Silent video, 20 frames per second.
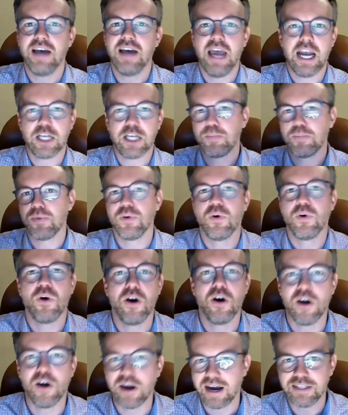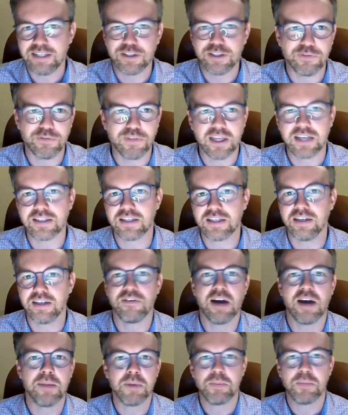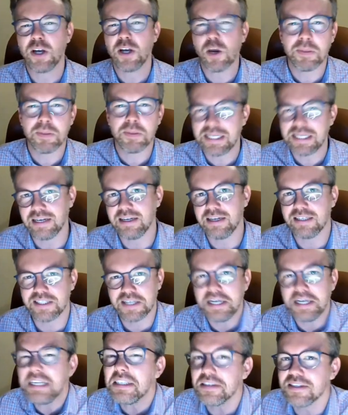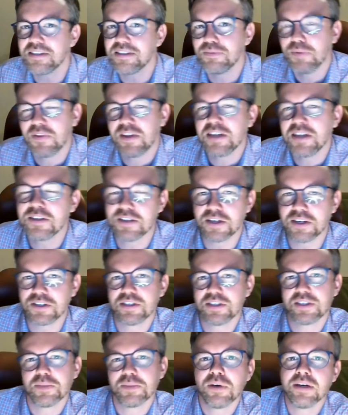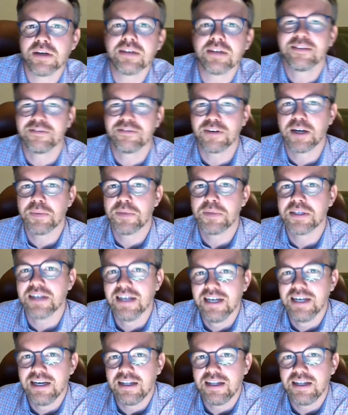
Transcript: explore all kinds of things in the environment, becoming basically a scientist within such a simulated environment.